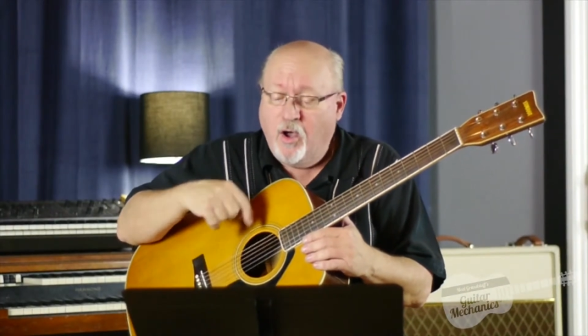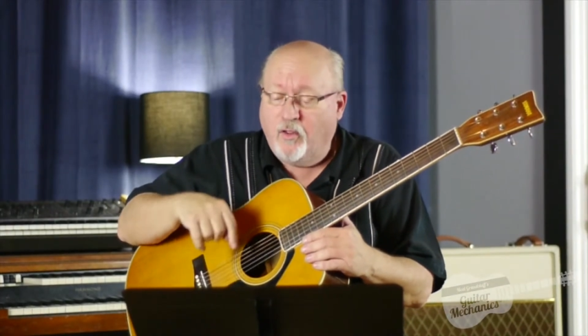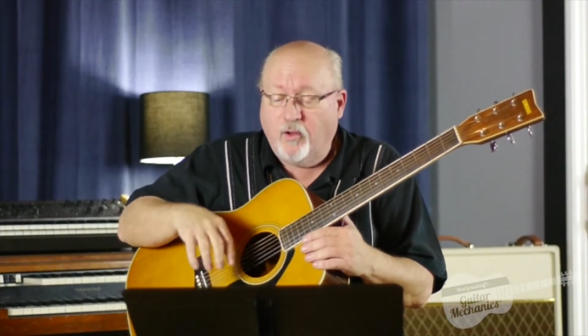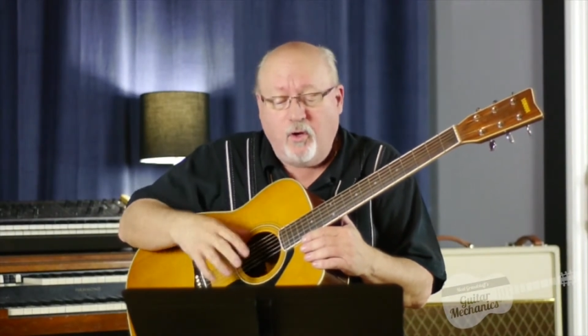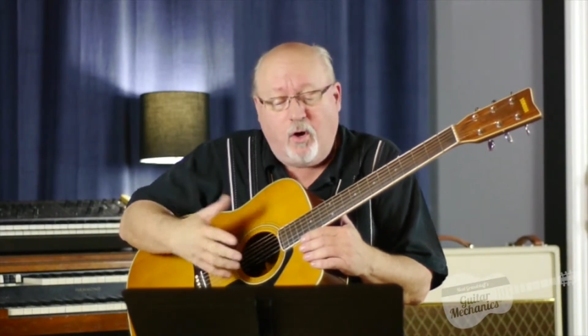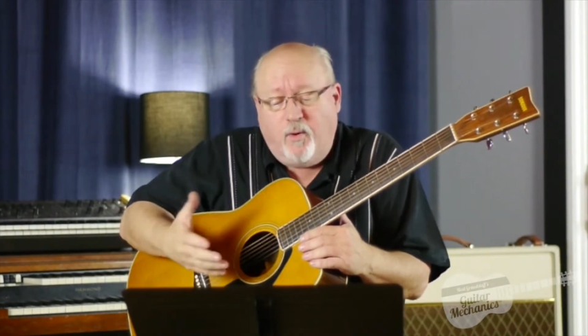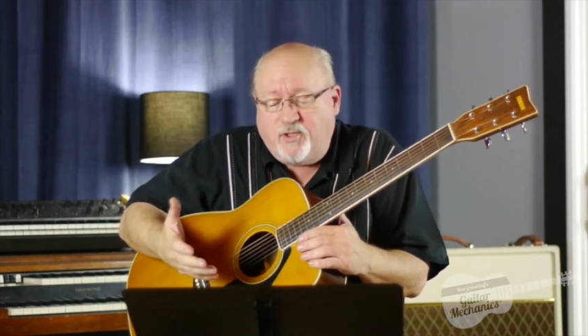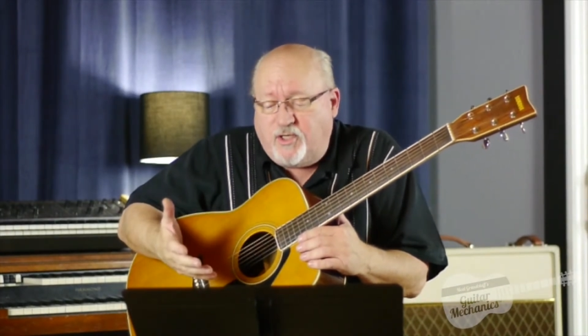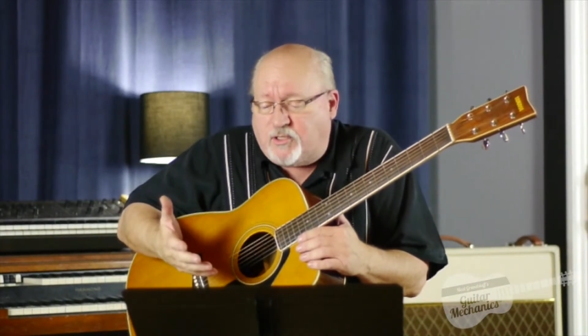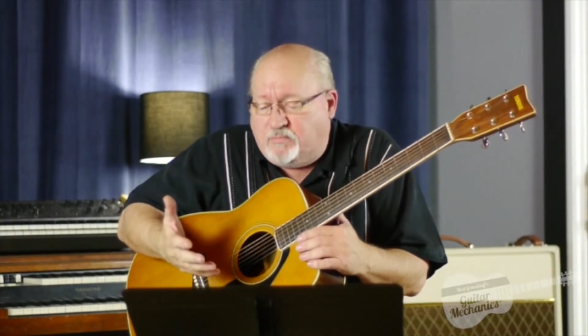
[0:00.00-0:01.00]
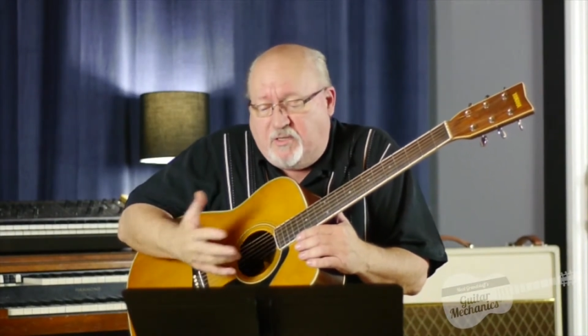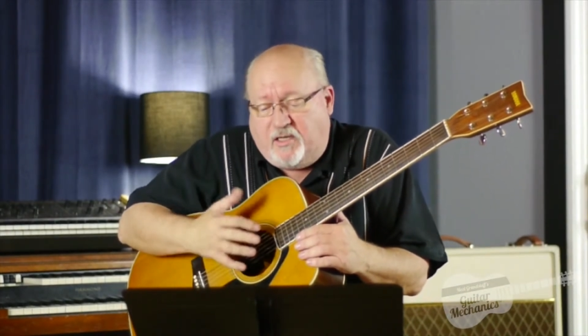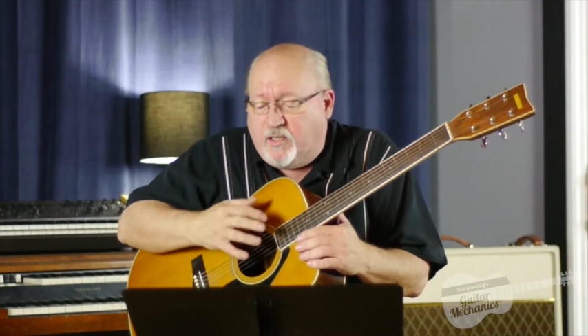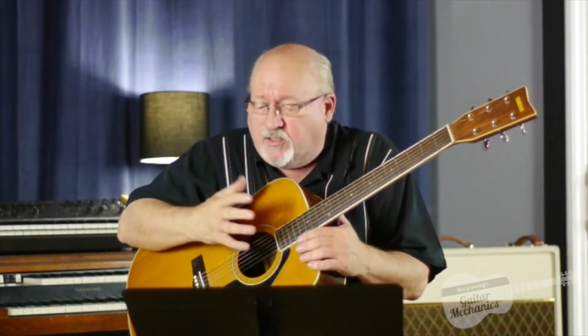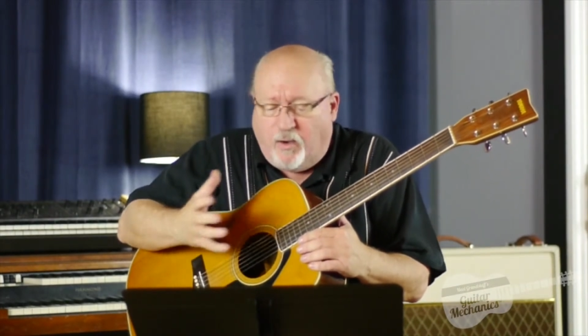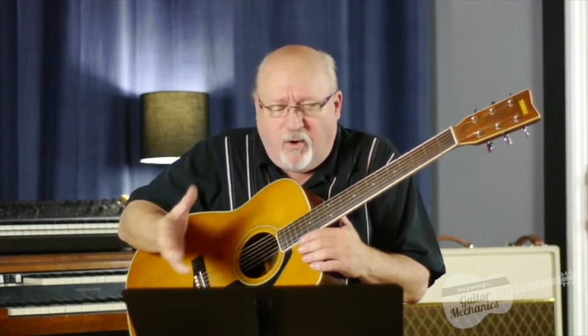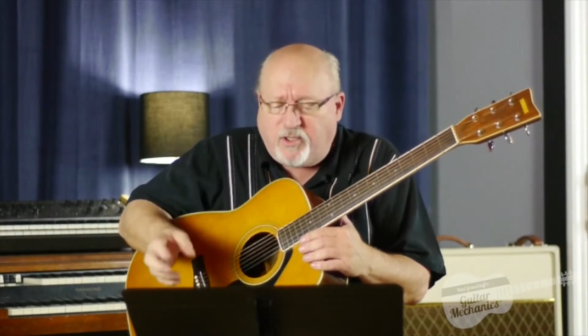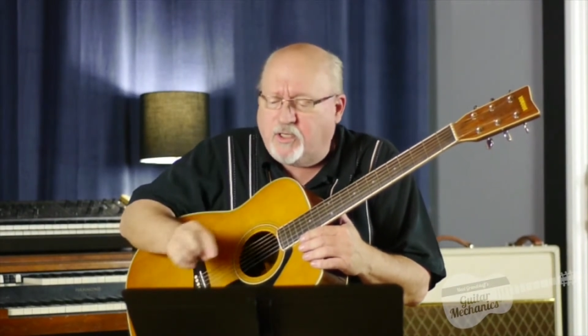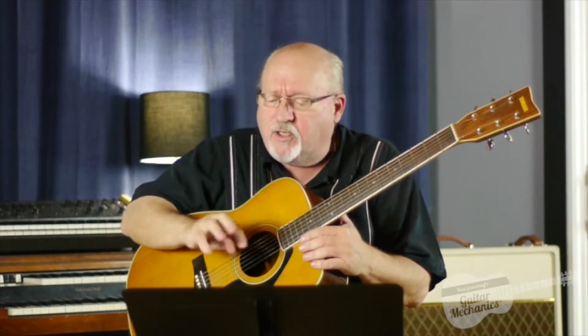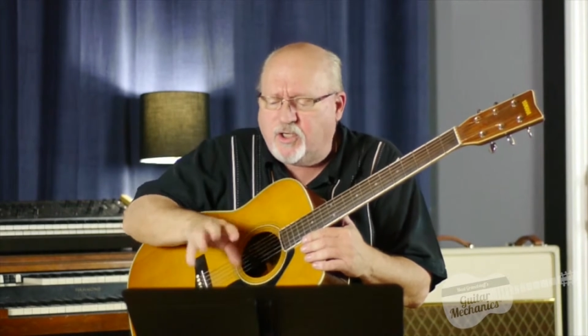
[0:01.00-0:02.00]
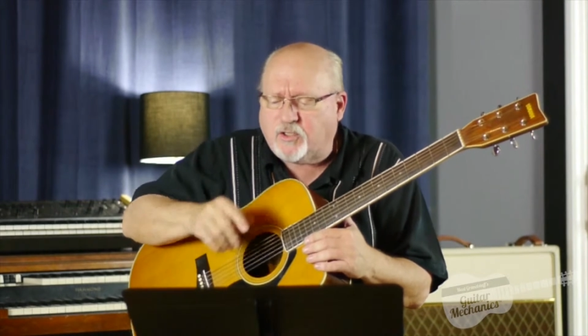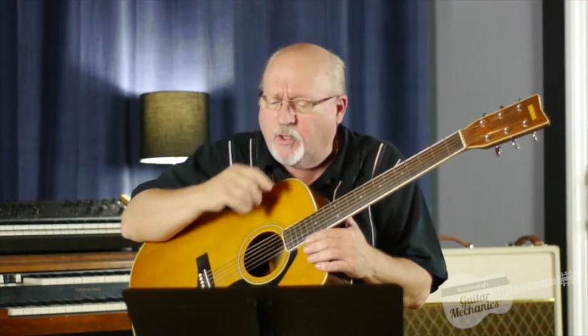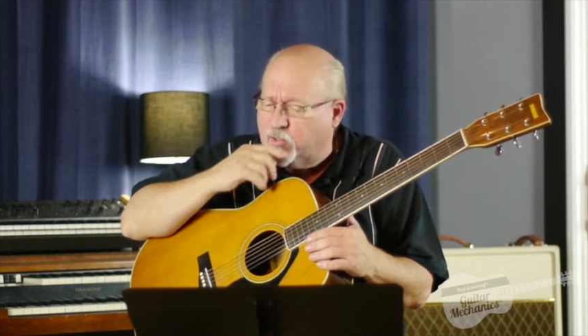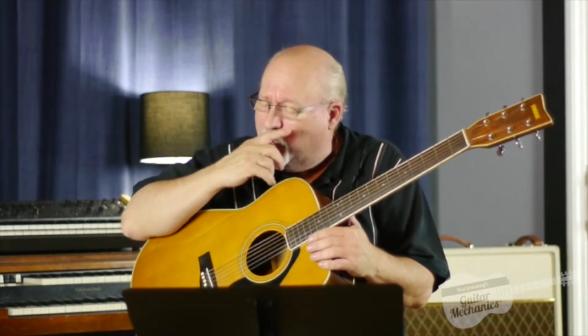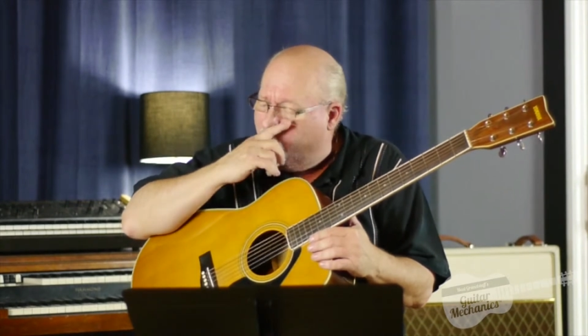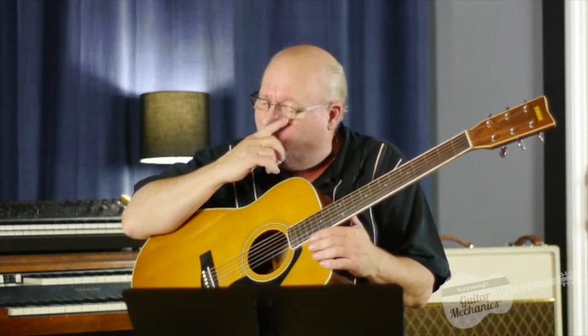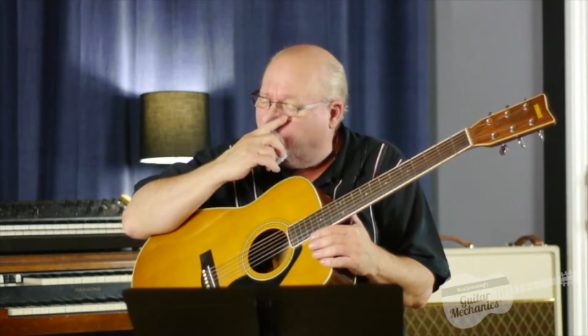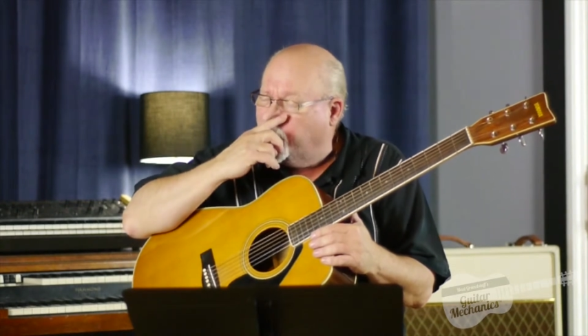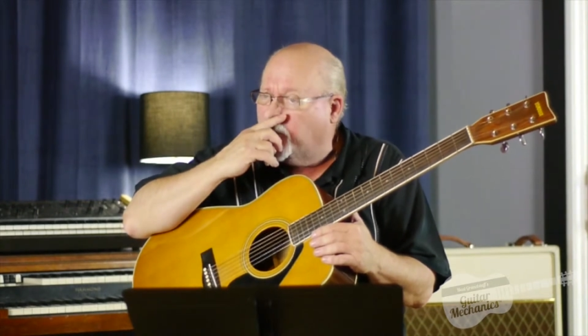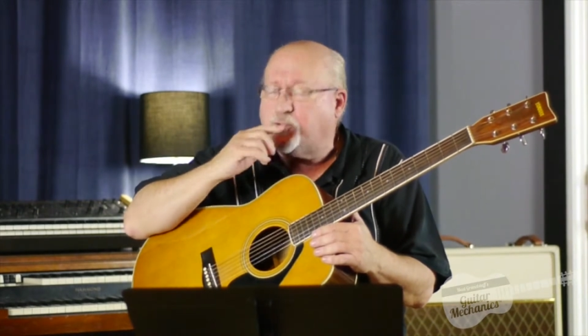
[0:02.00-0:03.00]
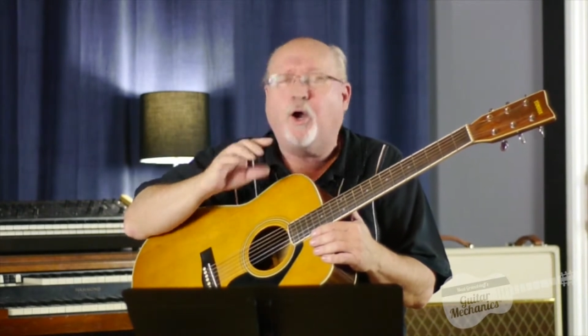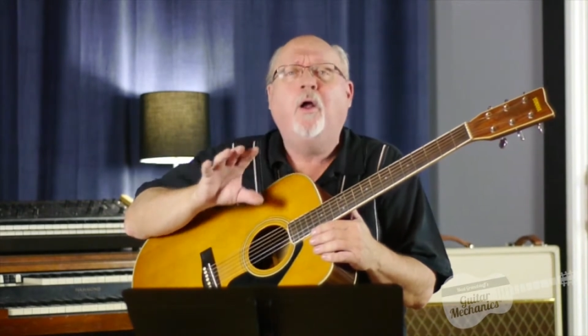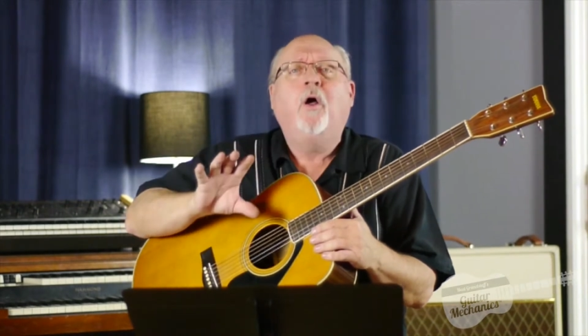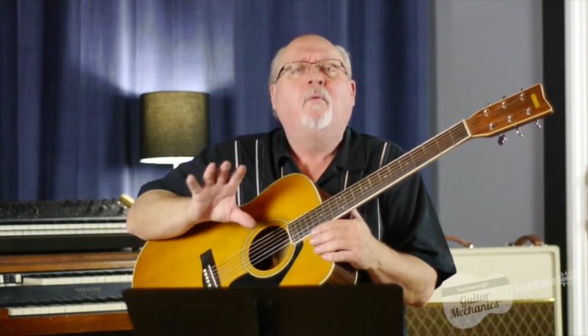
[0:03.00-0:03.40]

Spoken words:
on the lower ones just because I want you to just locate where those notes are,